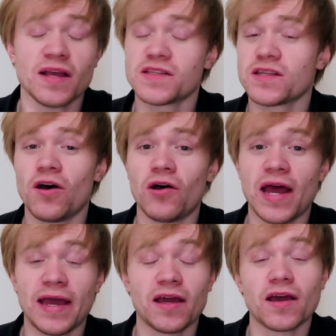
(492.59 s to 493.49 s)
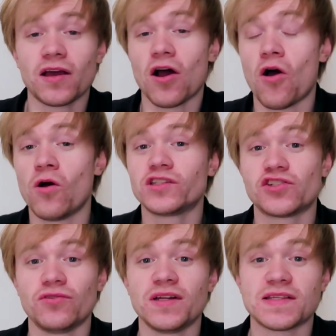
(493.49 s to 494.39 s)
so that you can go
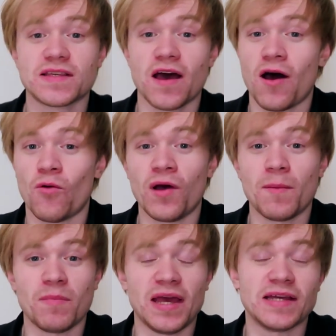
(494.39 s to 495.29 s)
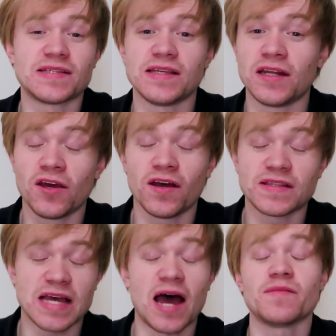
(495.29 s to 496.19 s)
through this cut with me, see the
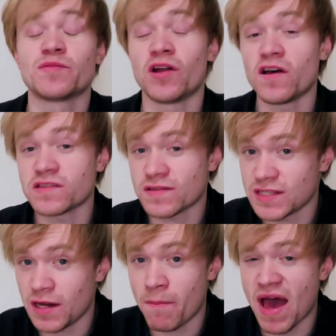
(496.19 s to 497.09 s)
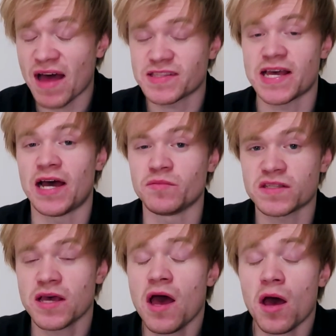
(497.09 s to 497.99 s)
good times, but also see the bad
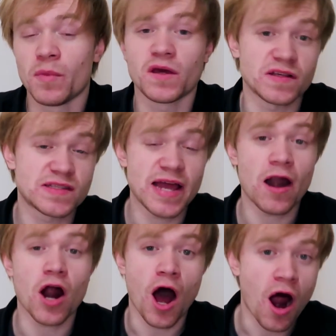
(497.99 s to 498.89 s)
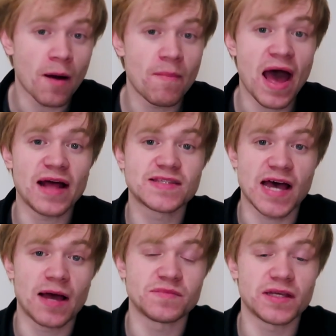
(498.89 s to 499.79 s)
times. Because there are bad
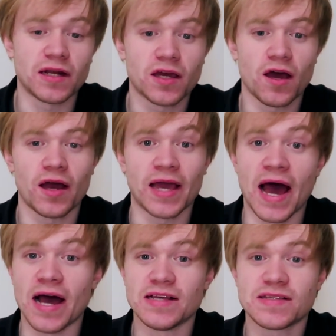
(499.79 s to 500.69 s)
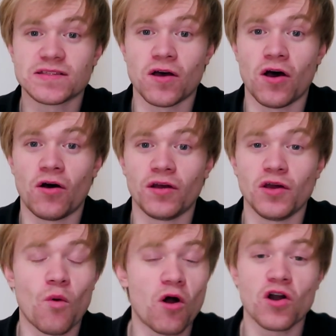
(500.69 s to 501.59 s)
times in a cut, guys, so
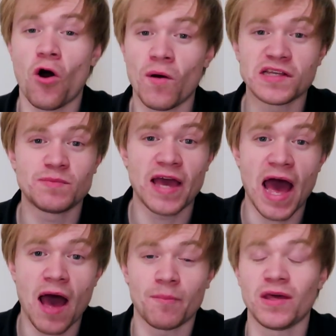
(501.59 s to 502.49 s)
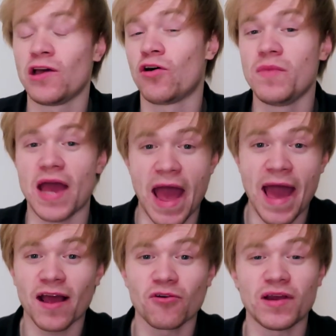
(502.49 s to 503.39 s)
you won't always be happy, you'll be
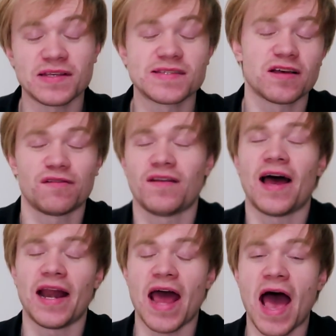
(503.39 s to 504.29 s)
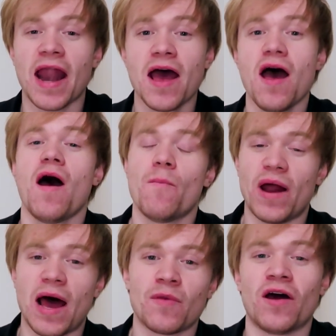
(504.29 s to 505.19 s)
hangry and stuff like that,
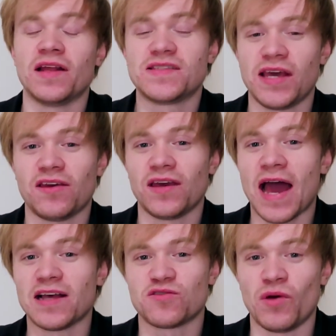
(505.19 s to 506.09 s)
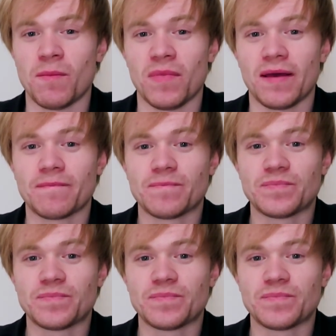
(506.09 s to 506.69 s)
but I'm gonna take you guys with me.